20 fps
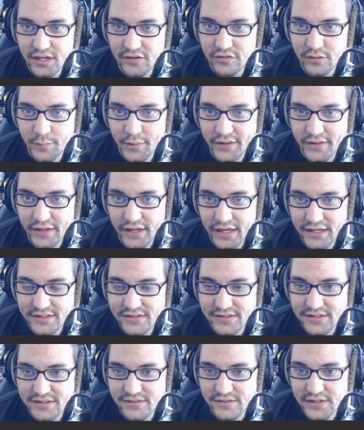from online
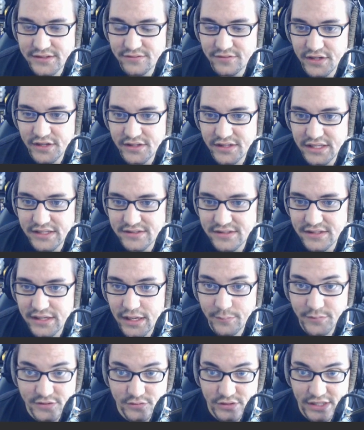because it's fairly easy.
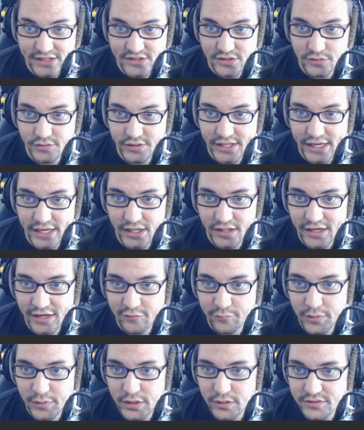I'm just actually relying on
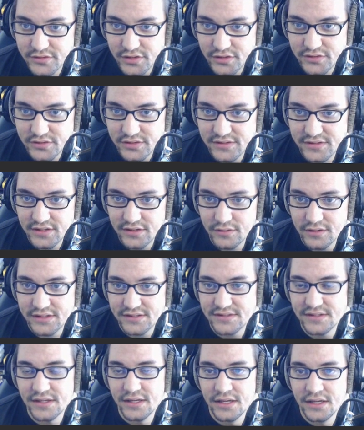FPU instructions to do
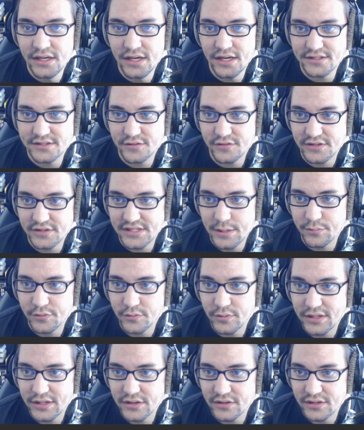this. So for example,
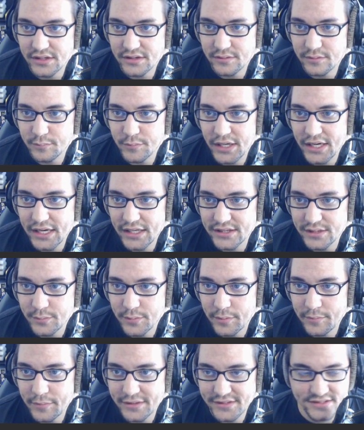we can look at my
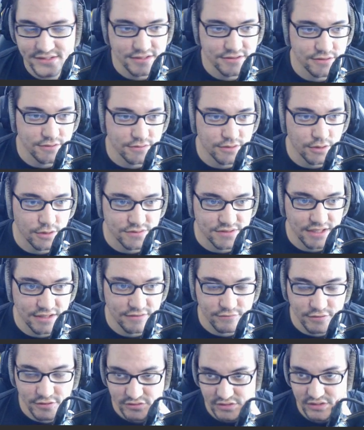libm sc2 cosine
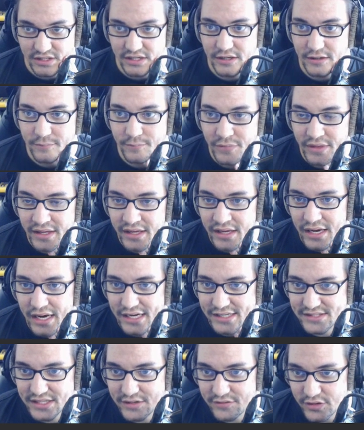function here. And
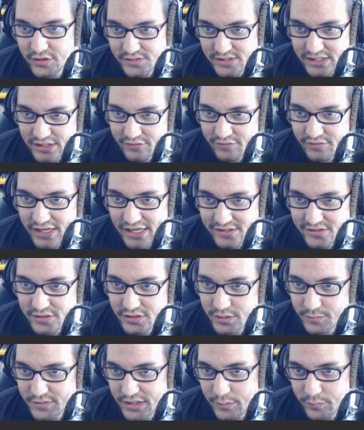instead of using a fast
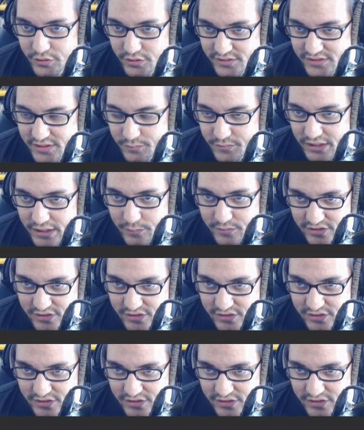lookup table or something, I